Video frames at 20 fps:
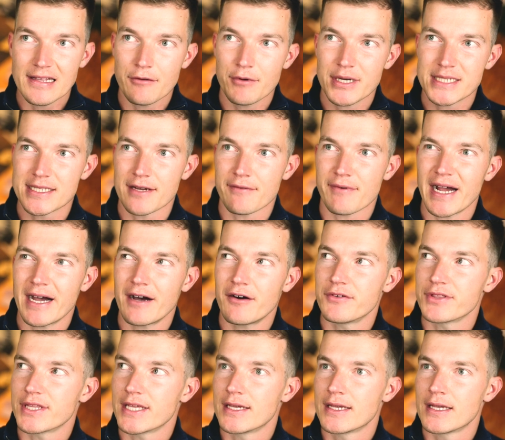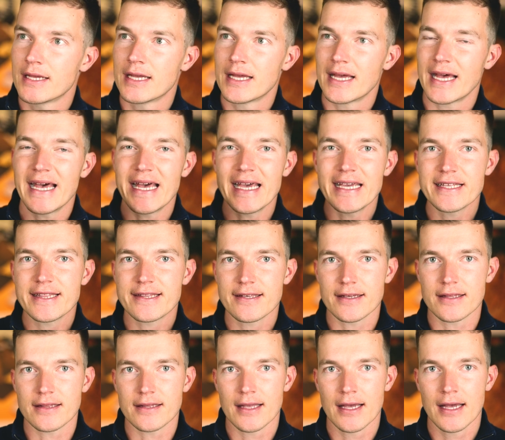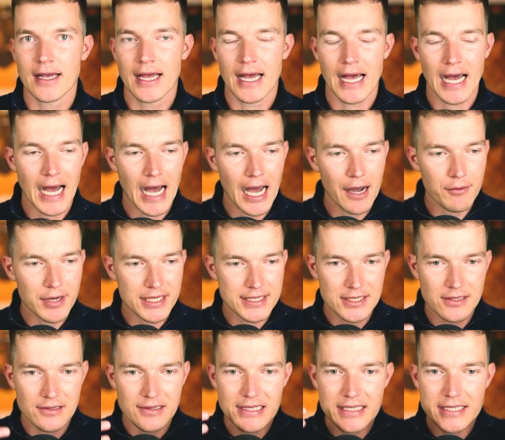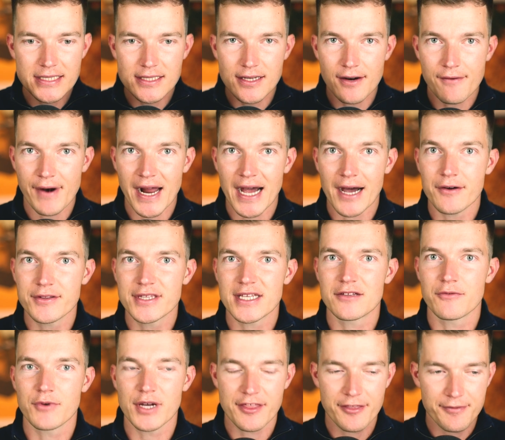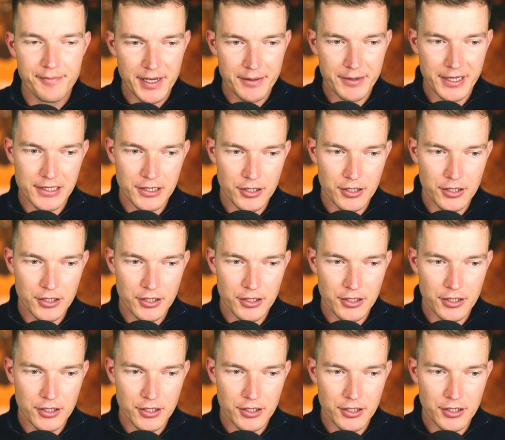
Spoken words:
I was around 18, I was only surrounded with people